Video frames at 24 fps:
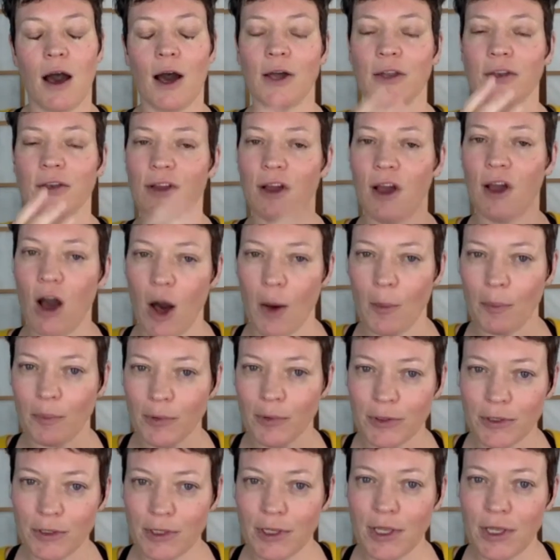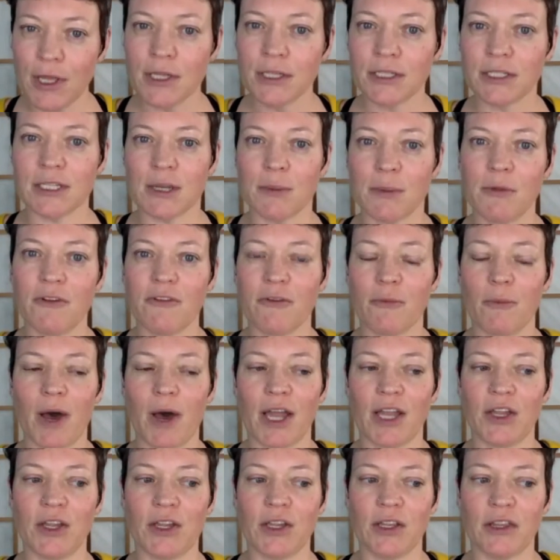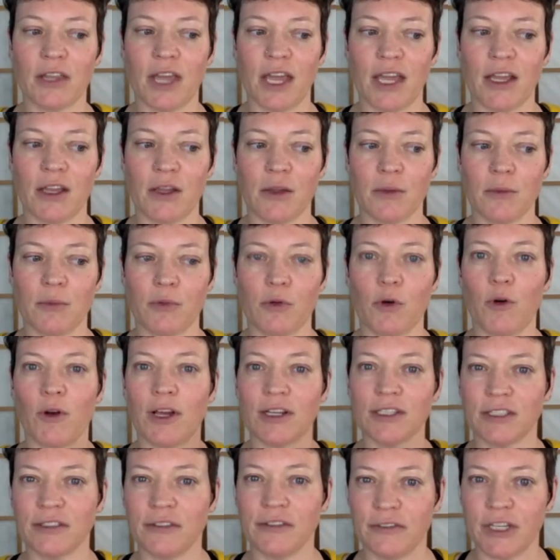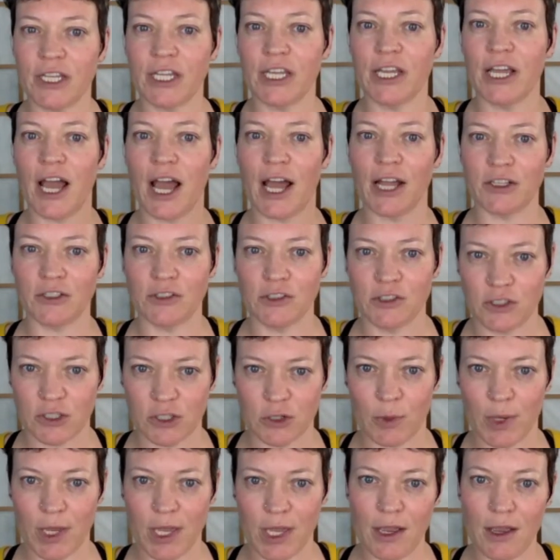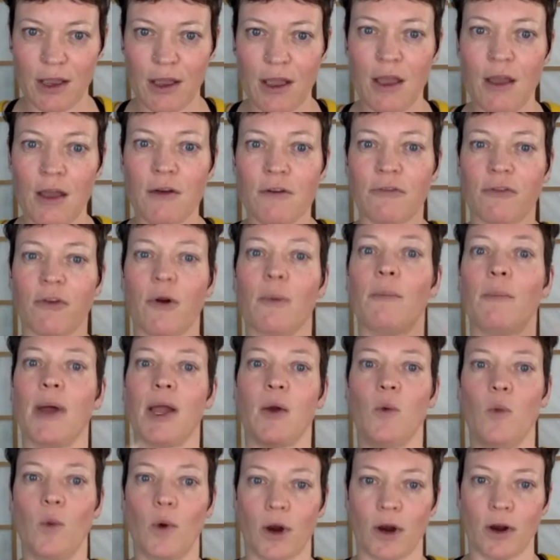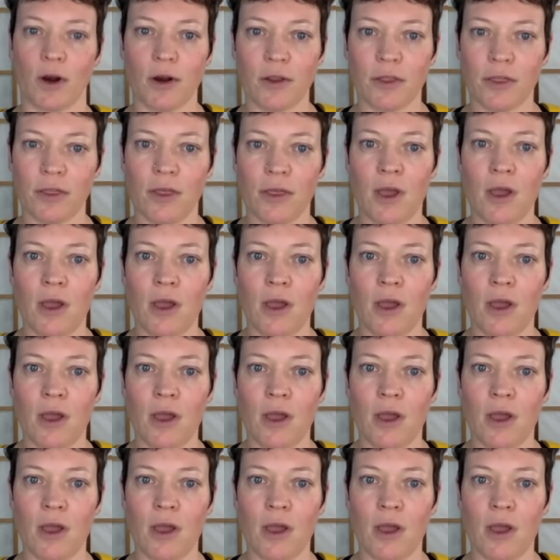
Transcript: uncouple some of my like productivity and doing from my worth